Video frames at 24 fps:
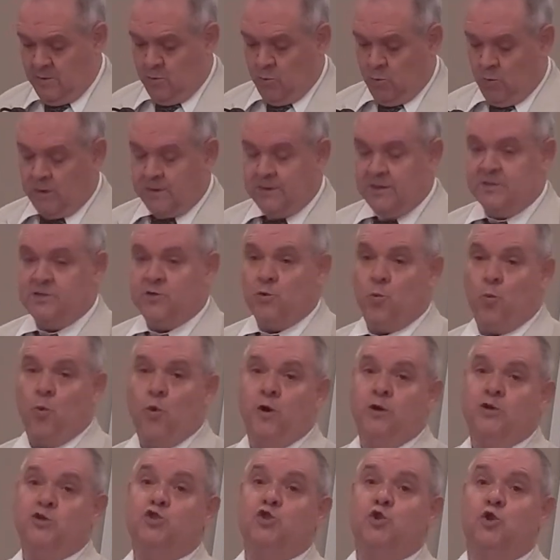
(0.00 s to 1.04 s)
What does the
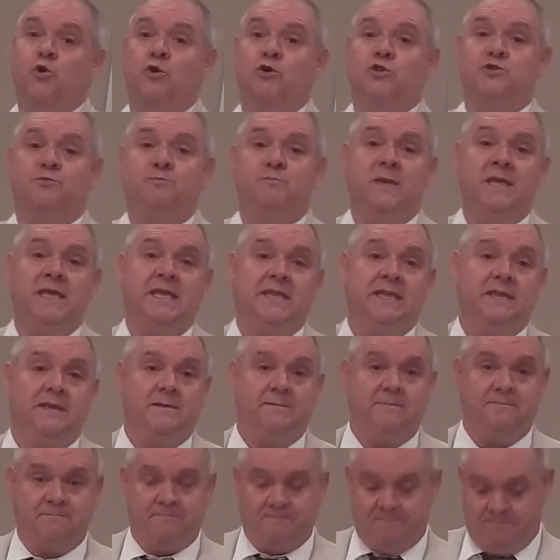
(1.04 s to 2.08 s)
word church mean?